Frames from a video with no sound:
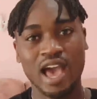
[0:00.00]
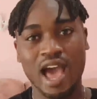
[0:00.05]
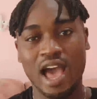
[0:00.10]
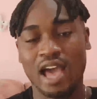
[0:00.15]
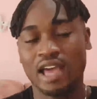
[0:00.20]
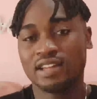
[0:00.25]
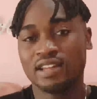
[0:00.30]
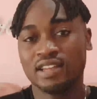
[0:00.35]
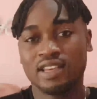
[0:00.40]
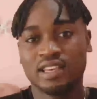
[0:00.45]

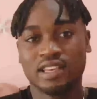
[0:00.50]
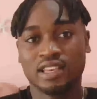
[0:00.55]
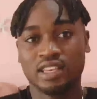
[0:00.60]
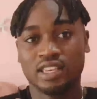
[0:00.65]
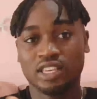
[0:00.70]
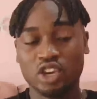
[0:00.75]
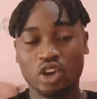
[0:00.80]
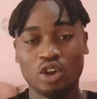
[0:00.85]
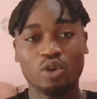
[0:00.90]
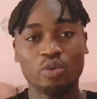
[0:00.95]
And
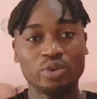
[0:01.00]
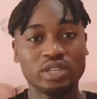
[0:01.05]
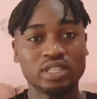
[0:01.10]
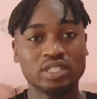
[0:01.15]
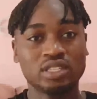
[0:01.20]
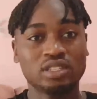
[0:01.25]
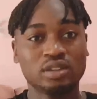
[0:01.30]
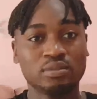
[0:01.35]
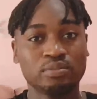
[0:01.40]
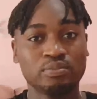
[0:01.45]
here
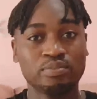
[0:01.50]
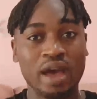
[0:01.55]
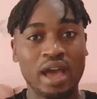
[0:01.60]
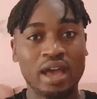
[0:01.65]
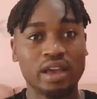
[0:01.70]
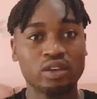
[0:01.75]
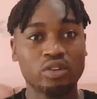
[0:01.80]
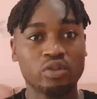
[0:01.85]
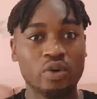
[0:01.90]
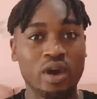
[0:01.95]
is the
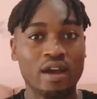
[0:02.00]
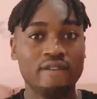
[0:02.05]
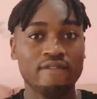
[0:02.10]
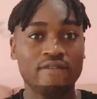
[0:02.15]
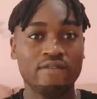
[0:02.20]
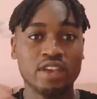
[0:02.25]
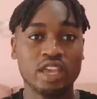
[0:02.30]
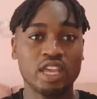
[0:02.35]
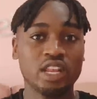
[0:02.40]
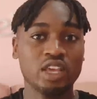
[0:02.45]

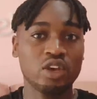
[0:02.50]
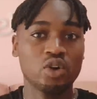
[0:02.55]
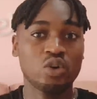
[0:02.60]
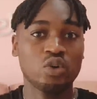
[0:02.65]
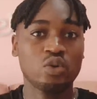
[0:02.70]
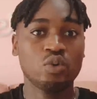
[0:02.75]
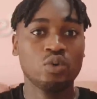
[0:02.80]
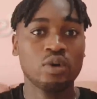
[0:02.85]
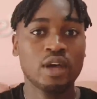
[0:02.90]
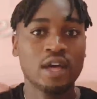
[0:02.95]
background
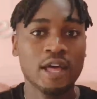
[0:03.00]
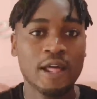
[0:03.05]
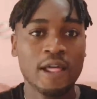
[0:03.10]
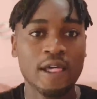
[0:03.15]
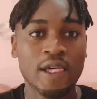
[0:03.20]
video